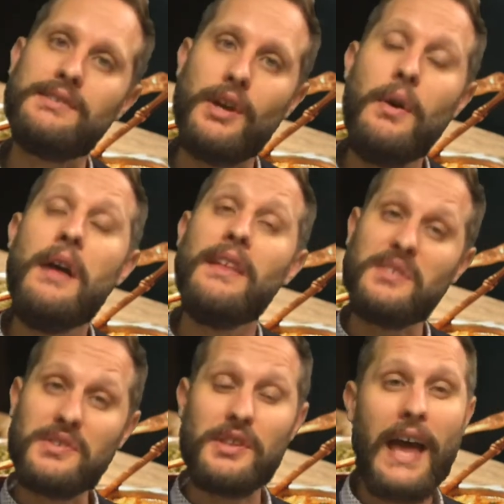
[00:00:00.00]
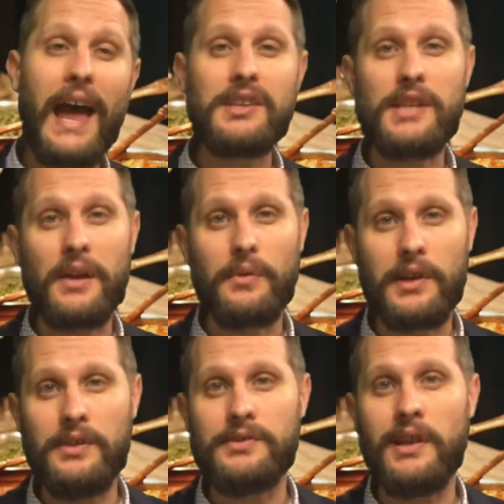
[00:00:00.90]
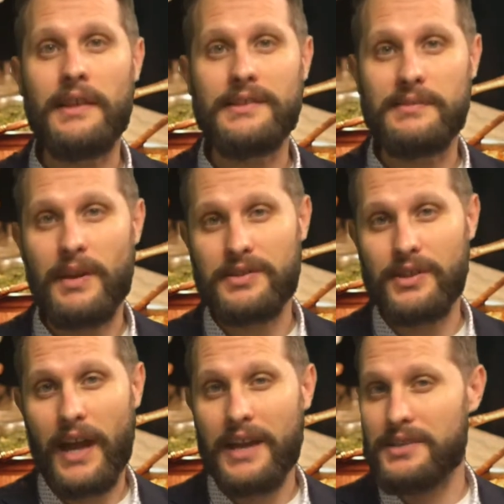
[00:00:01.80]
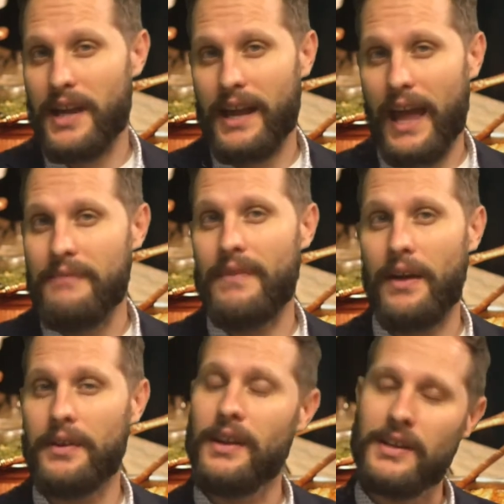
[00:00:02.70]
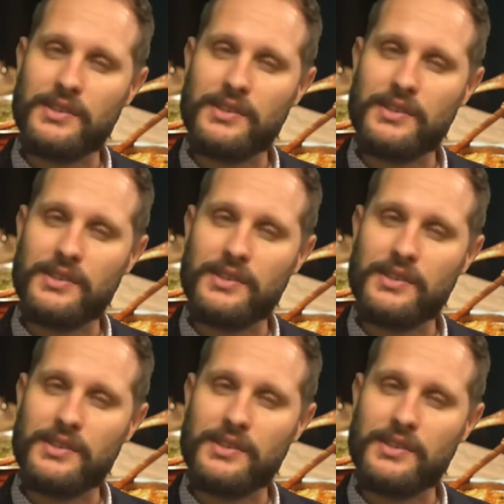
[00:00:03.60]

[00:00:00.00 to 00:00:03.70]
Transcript: so that's also the hashtag we're going to use a lot this semester, hashtag EdFound.